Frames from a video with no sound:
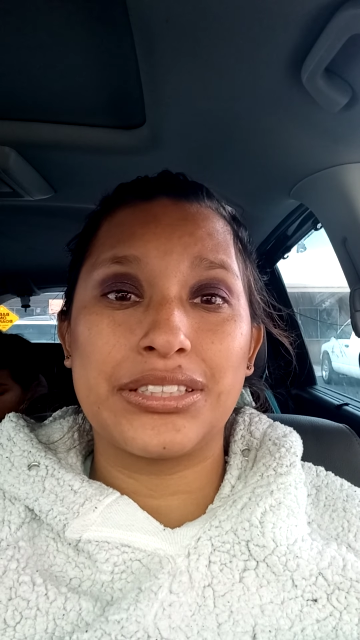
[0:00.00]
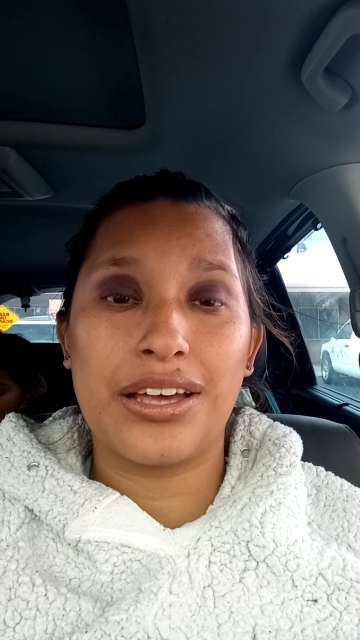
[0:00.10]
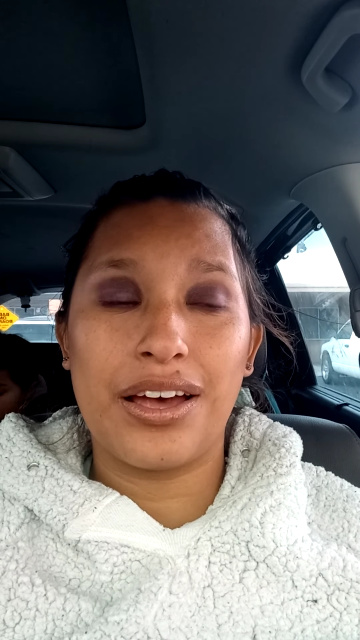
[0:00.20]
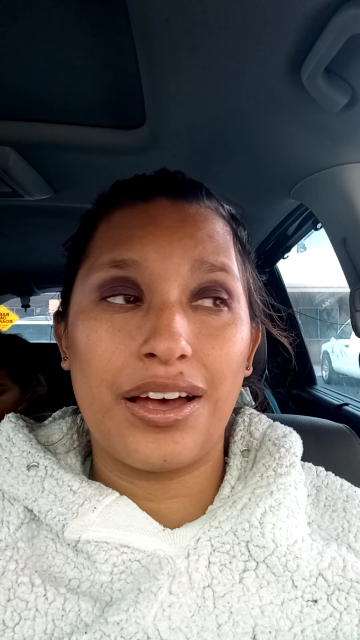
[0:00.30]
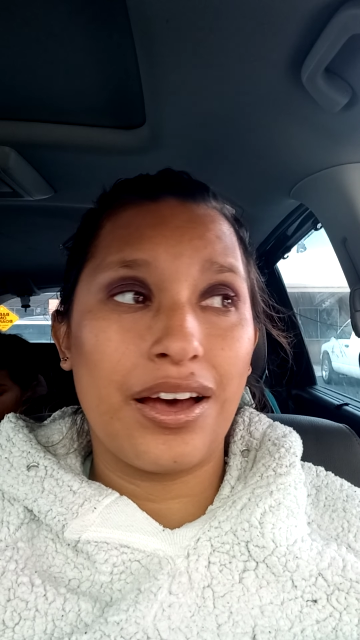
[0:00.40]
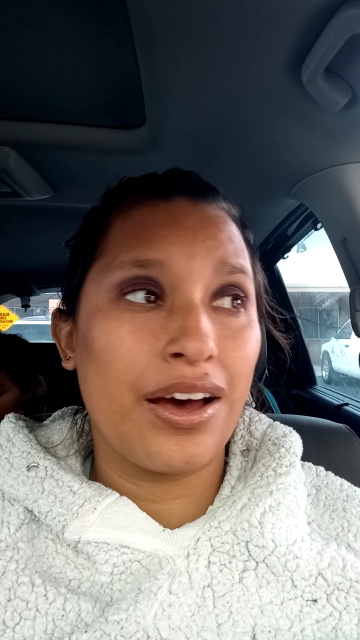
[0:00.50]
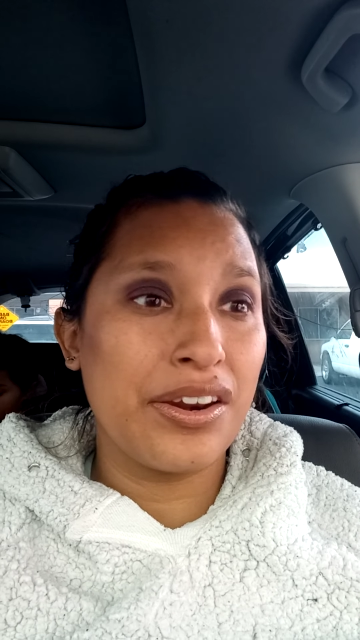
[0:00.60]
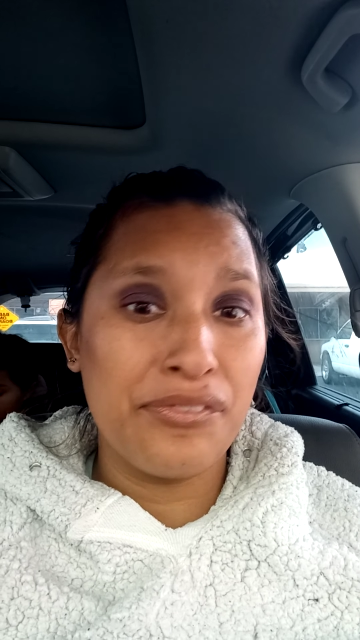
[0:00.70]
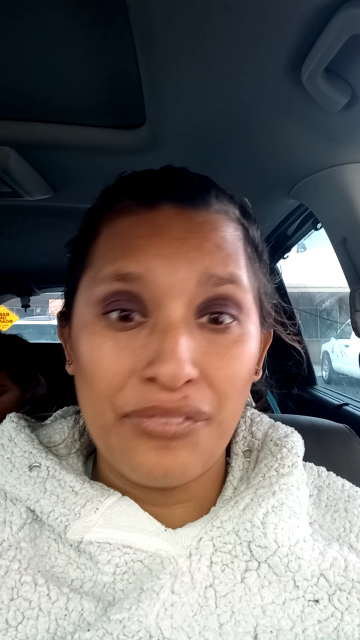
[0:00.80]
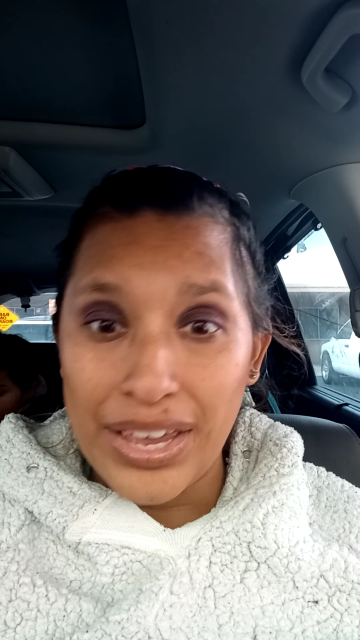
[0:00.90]

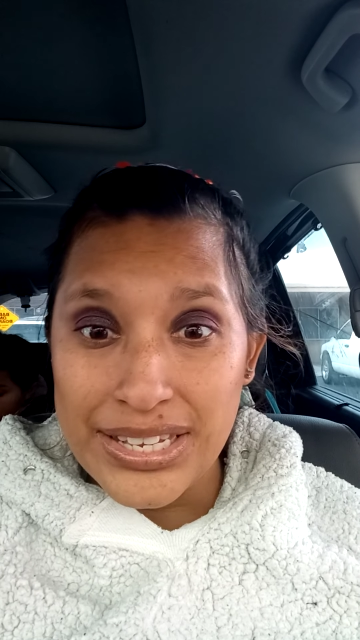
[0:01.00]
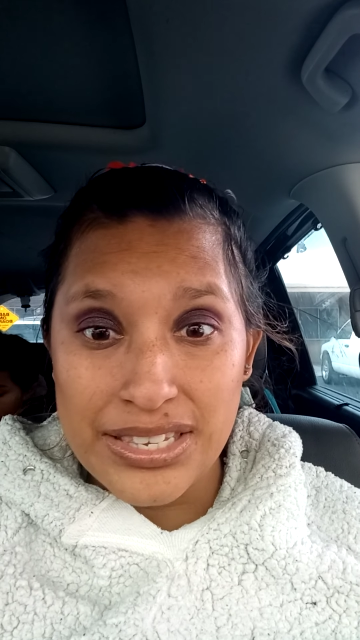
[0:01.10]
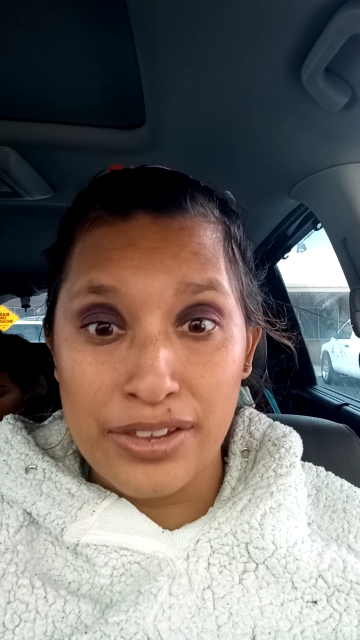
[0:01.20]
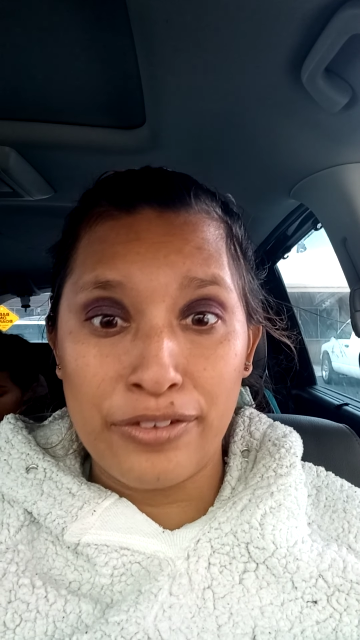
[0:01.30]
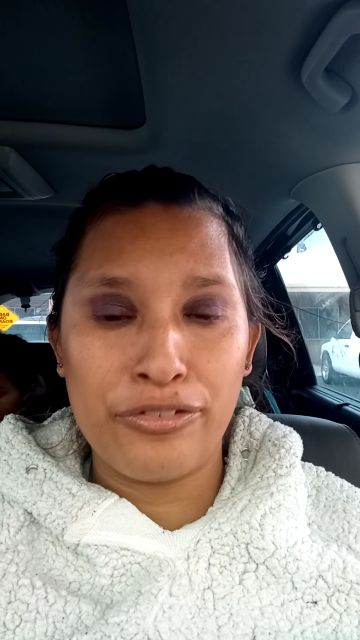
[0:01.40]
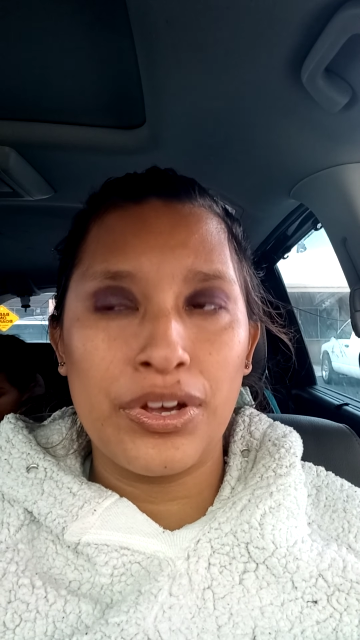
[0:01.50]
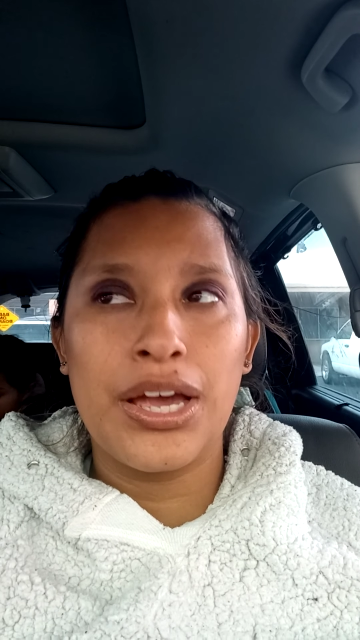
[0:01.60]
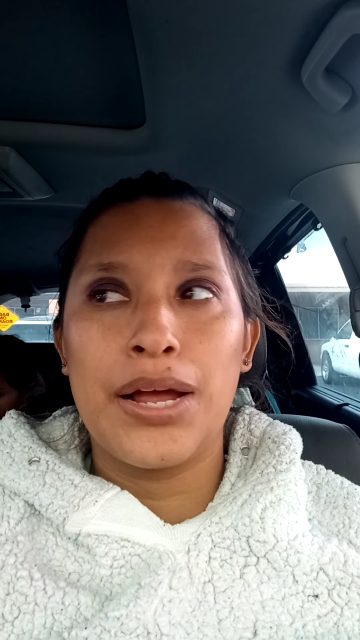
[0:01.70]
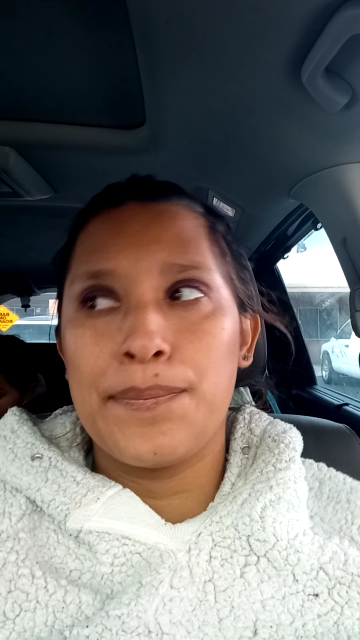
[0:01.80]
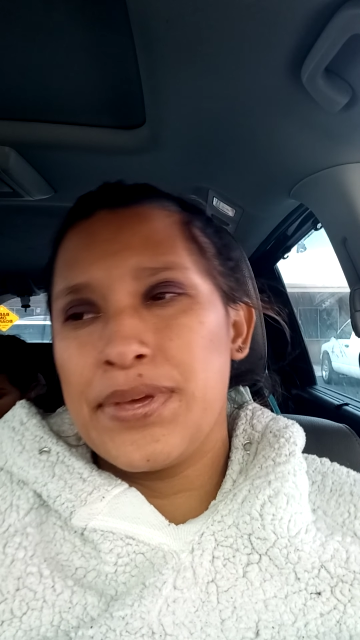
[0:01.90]
uninvasive,
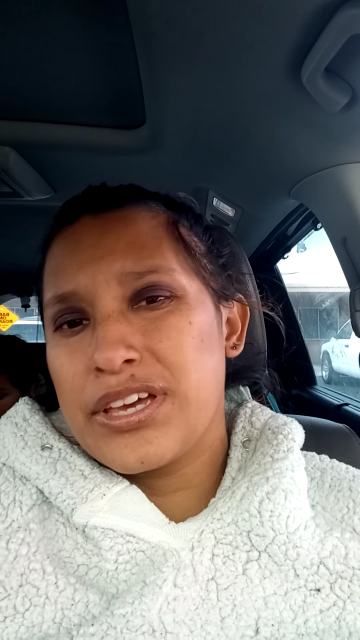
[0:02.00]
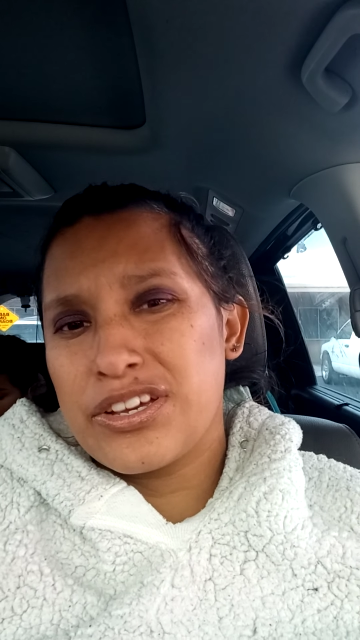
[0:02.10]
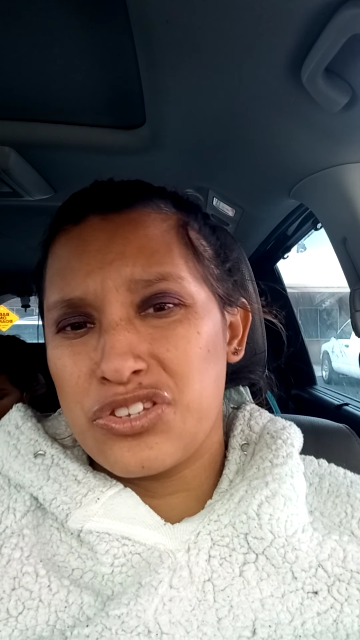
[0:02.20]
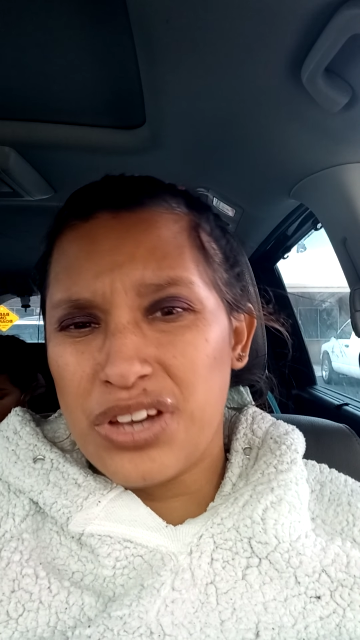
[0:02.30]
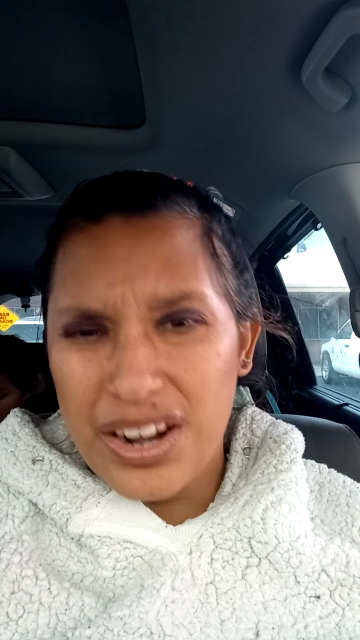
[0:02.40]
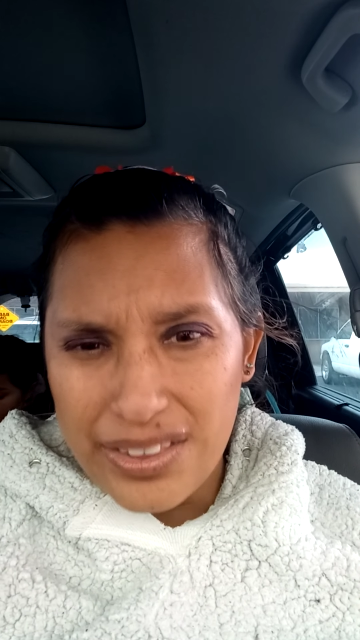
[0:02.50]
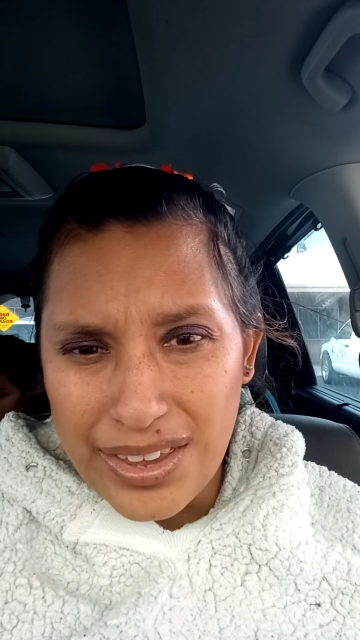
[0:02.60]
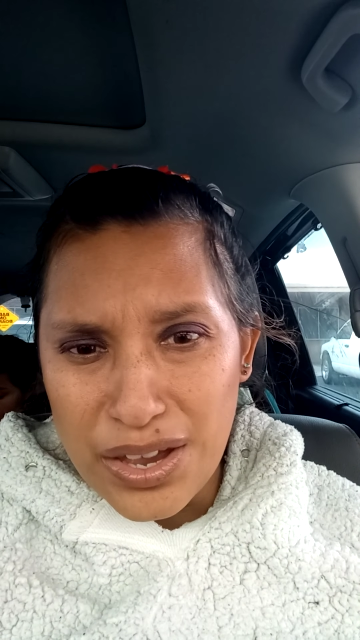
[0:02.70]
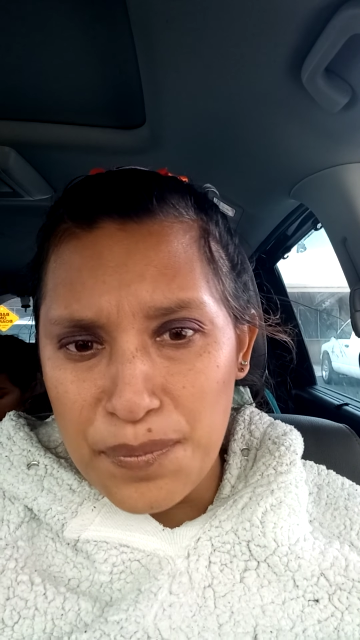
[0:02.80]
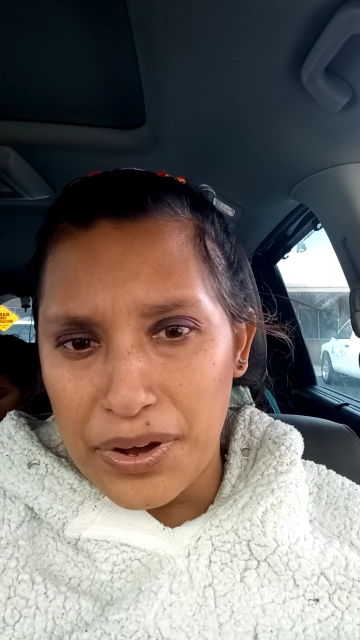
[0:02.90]
because you got to
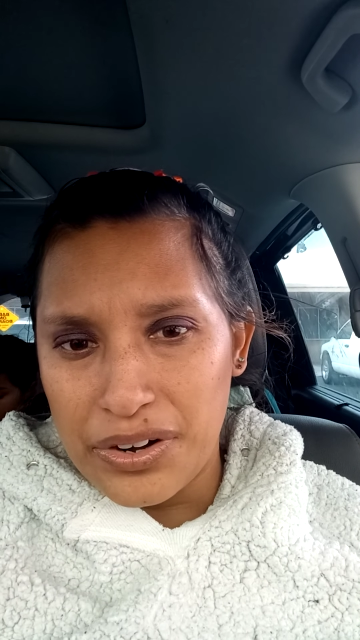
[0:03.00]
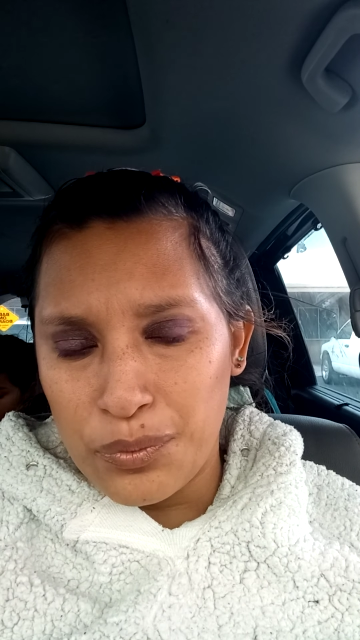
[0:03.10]
think about it.